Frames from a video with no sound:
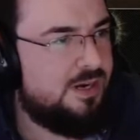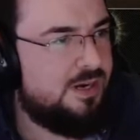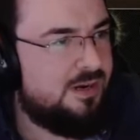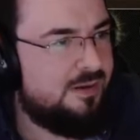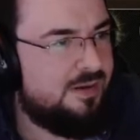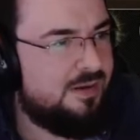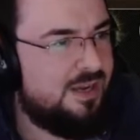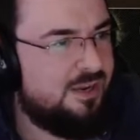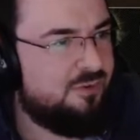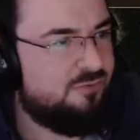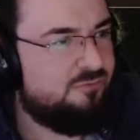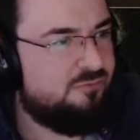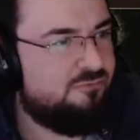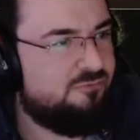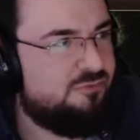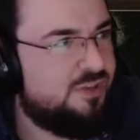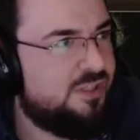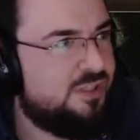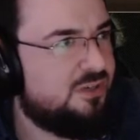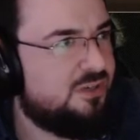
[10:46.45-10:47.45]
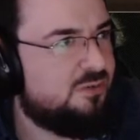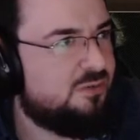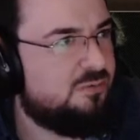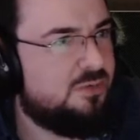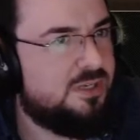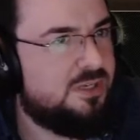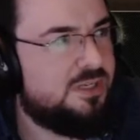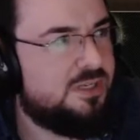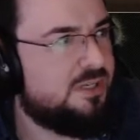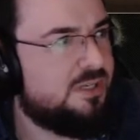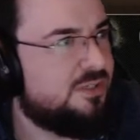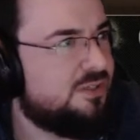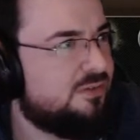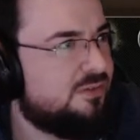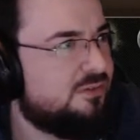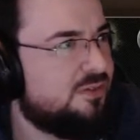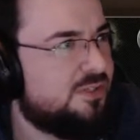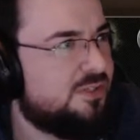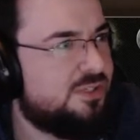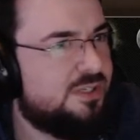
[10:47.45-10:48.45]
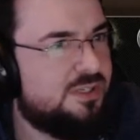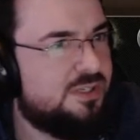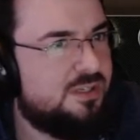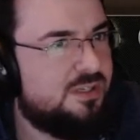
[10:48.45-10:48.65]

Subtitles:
I don't really know what it does though, honestly.